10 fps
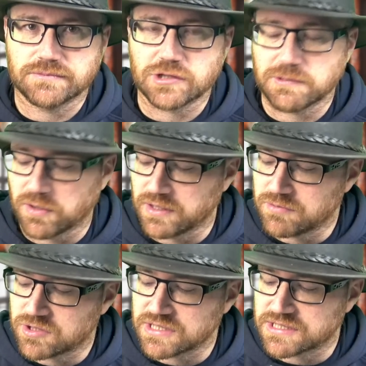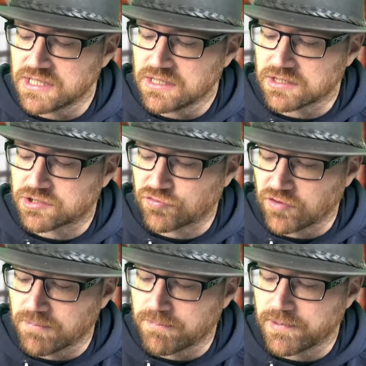most important, which is that
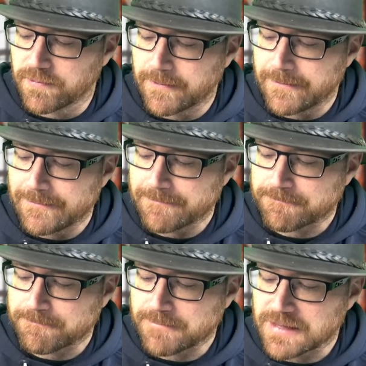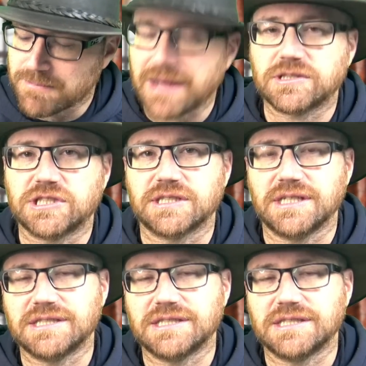Trump mounted an